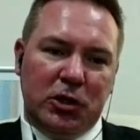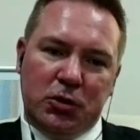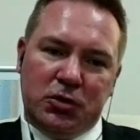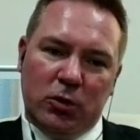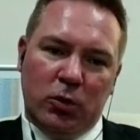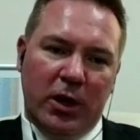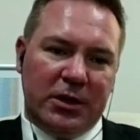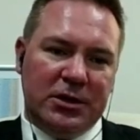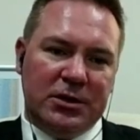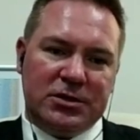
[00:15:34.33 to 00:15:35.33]

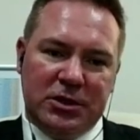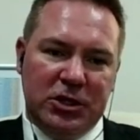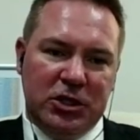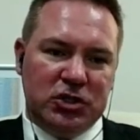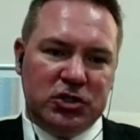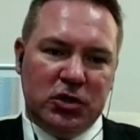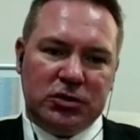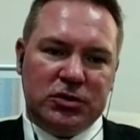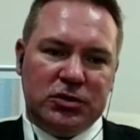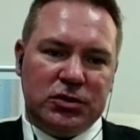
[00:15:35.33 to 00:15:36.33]
awareness and e-shots,